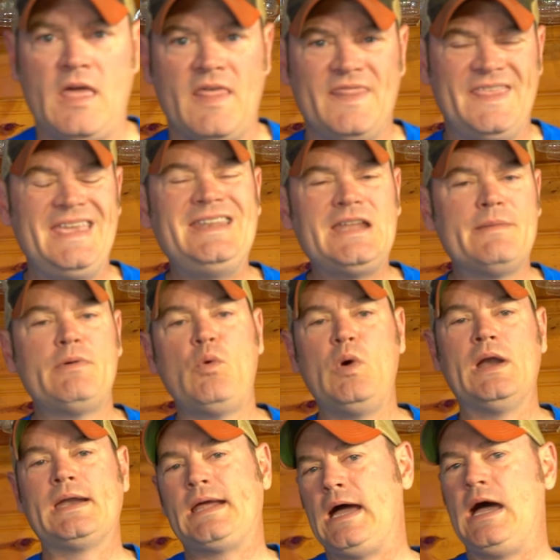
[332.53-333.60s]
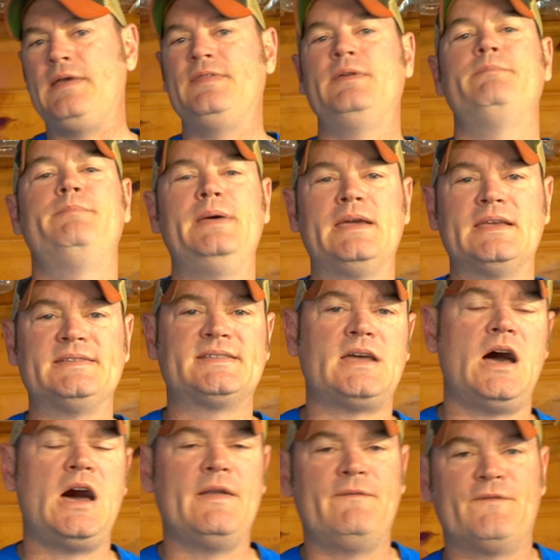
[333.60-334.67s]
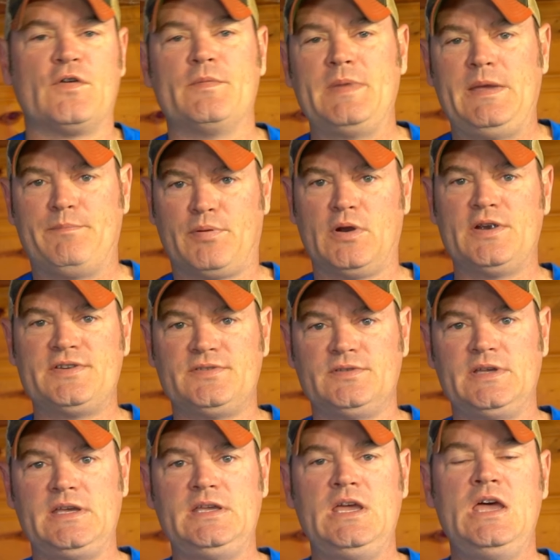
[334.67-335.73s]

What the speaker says: The number one con, the biggest con for me personally,